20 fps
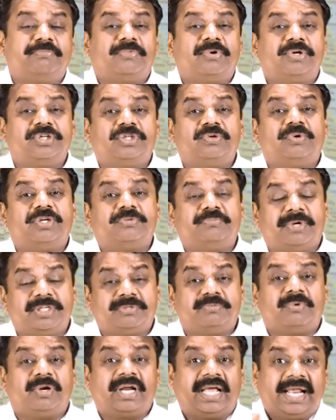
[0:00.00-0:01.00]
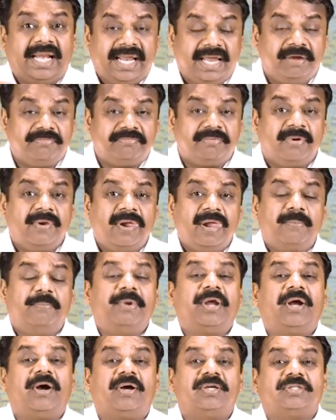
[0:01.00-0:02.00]
issue was much more grave
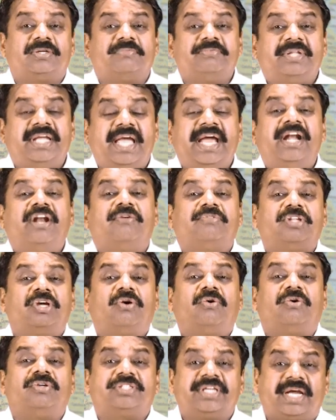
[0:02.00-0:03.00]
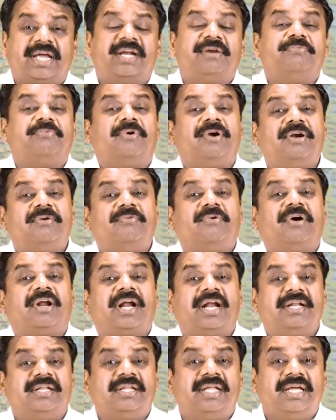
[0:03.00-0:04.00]
because of the end of the Second World War
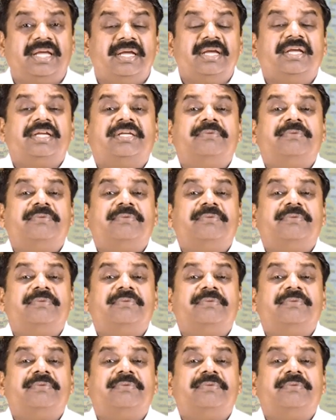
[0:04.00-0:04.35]
and the